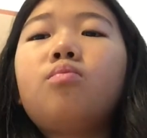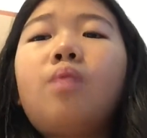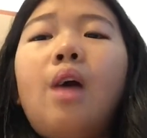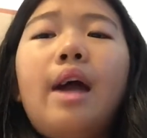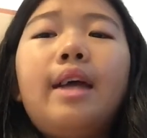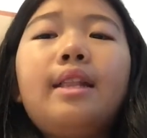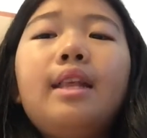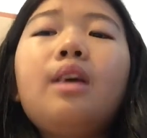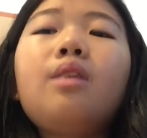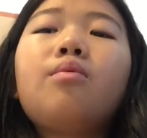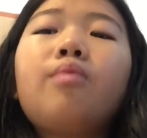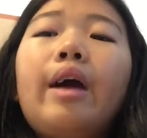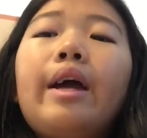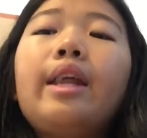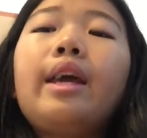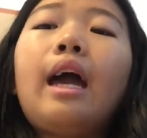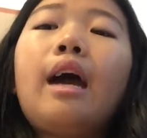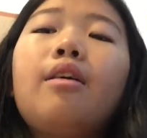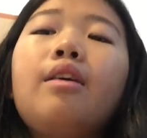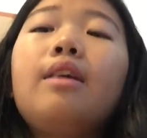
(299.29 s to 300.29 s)
I think
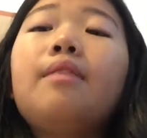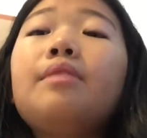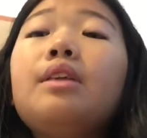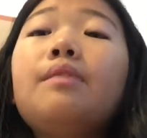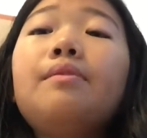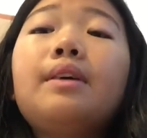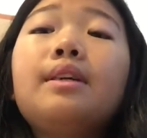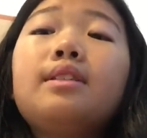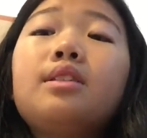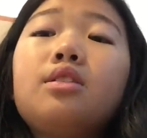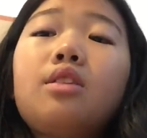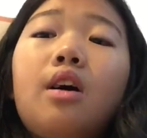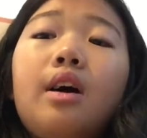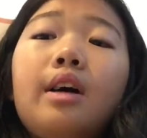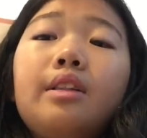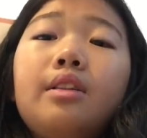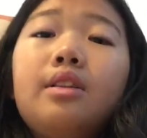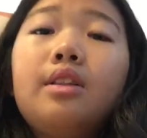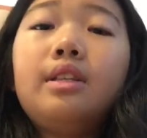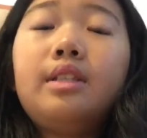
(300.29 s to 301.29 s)
writing out, even if it's
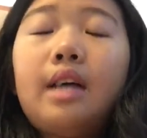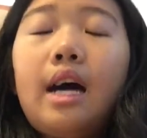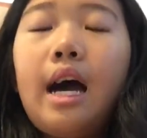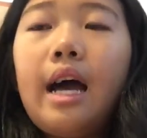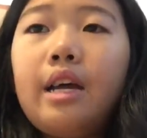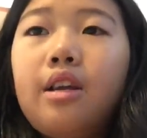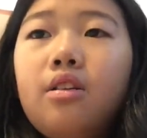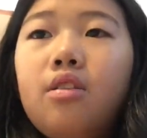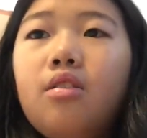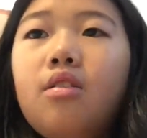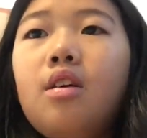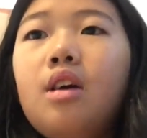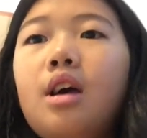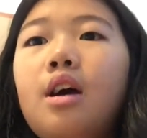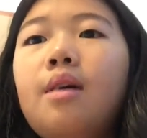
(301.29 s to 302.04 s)
not the title,